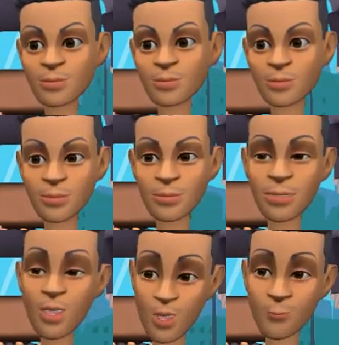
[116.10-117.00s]
I see
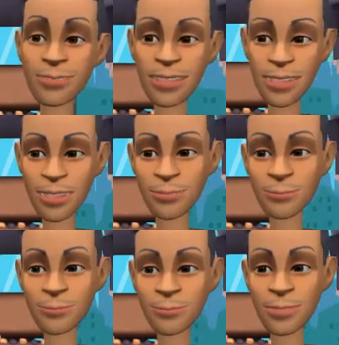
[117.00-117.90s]
your point.
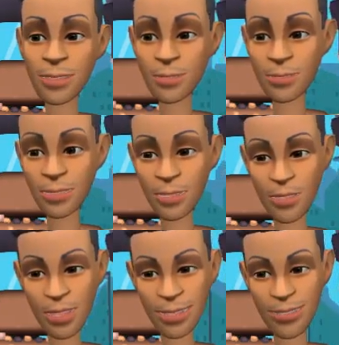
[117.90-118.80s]
I guess I have a
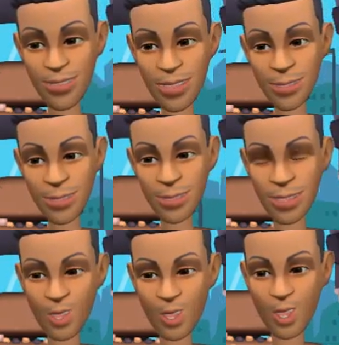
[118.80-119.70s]
lot of thinking to
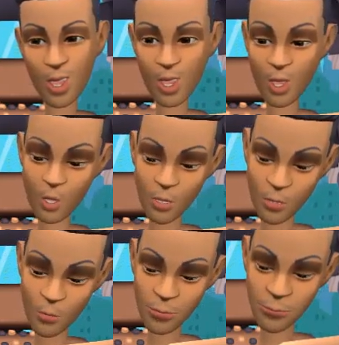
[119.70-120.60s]
do, and whoa,
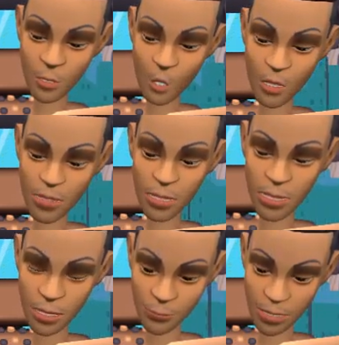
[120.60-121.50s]
you have ran
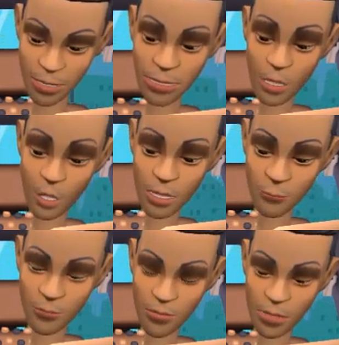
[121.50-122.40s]
up a large cab fee